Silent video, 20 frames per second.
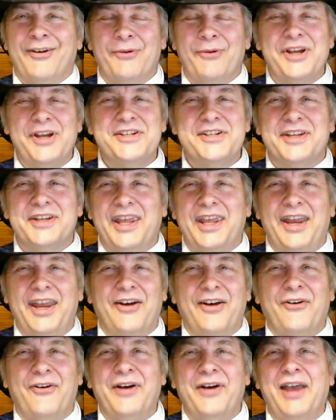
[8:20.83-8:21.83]
which you
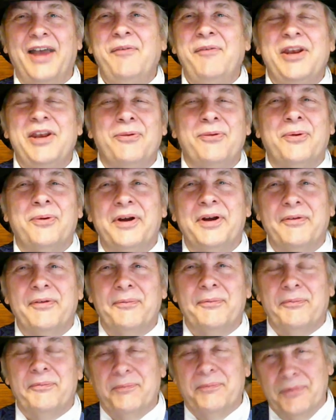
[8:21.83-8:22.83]
know, I mean, what,
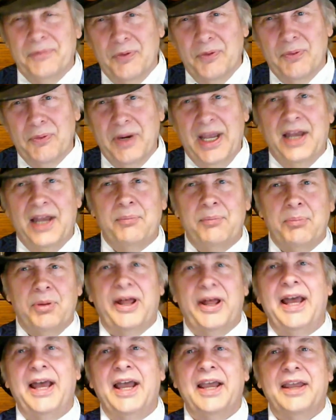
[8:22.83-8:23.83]
red,
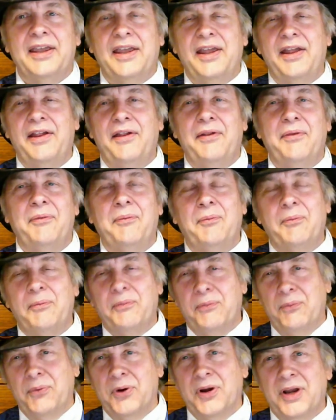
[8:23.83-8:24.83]
black,
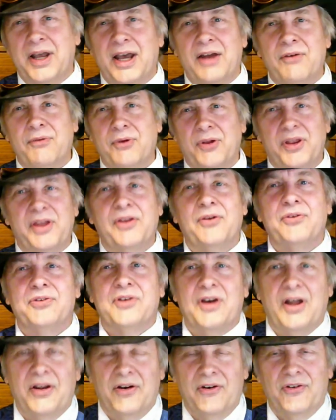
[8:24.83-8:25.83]
we're not really those
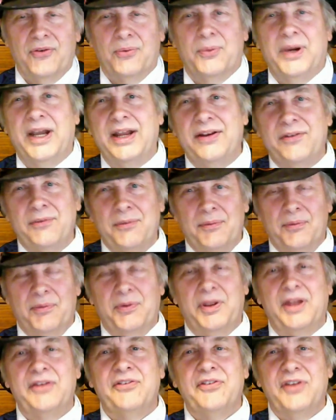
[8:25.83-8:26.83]
colors. White,
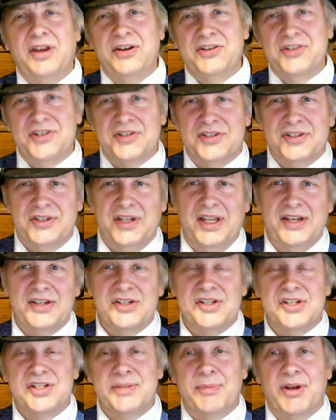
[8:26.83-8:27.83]
it's it's just it's
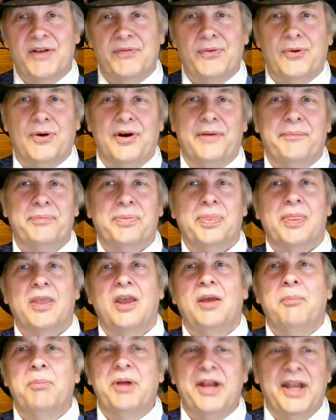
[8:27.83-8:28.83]
just a metaphor.
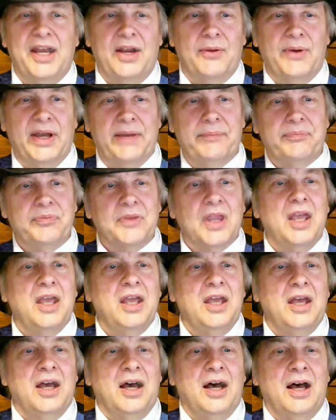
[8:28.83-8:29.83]
But anyway,
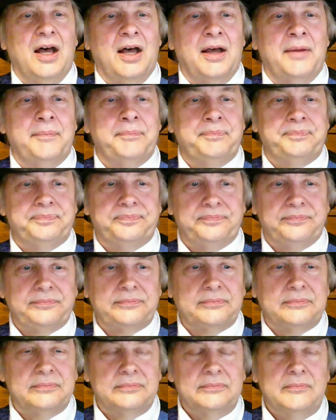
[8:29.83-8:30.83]
um,
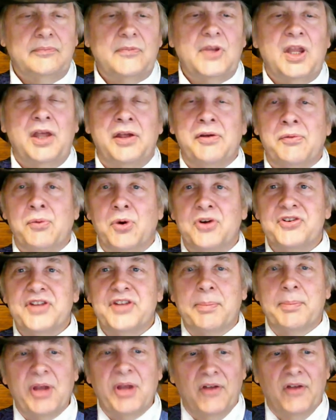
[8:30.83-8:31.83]
words
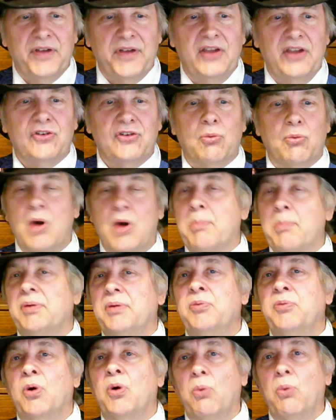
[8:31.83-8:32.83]
like pale face,
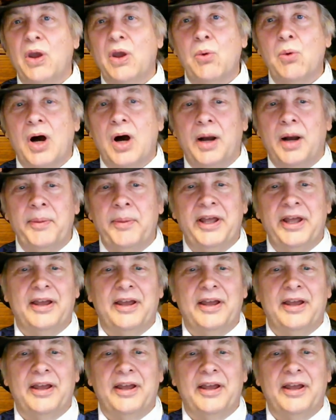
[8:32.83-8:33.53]
wampum, wigwam,